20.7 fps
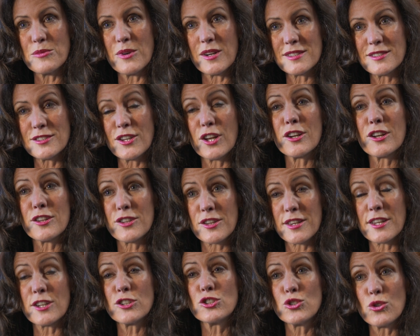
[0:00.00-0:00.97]
was none other
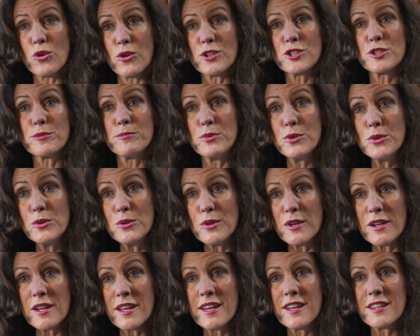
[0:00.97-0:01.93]
than George
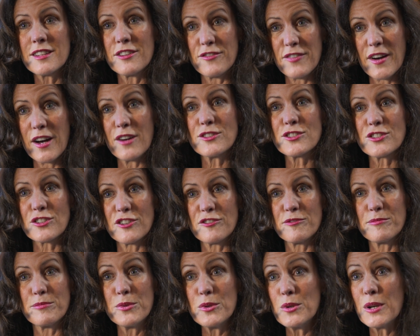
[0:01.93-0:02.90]
Boole, the founder
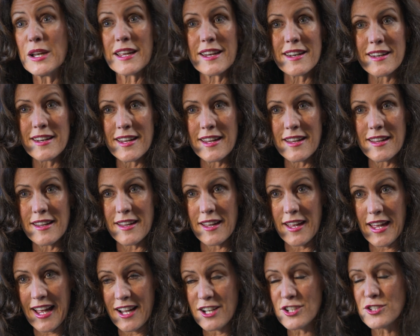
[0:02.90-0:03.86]
of Boolean
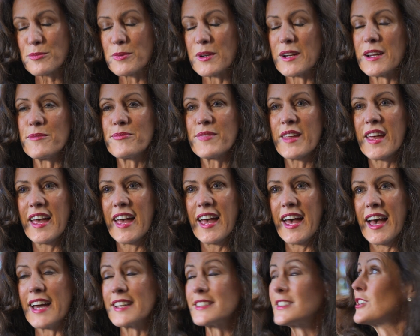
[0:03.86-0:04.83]
algebra.
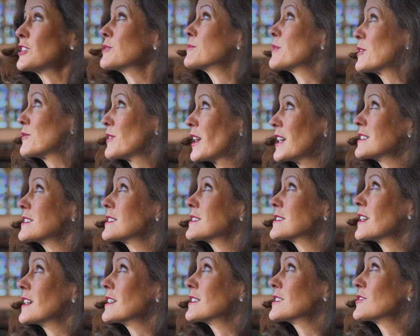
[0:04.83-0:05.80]
And here on my
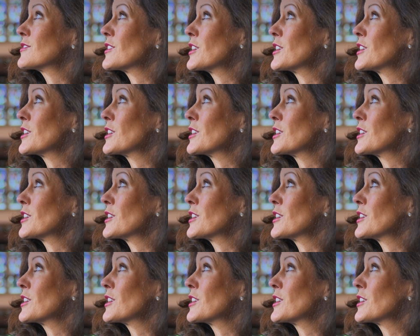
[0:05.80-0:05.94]
right-hand side is a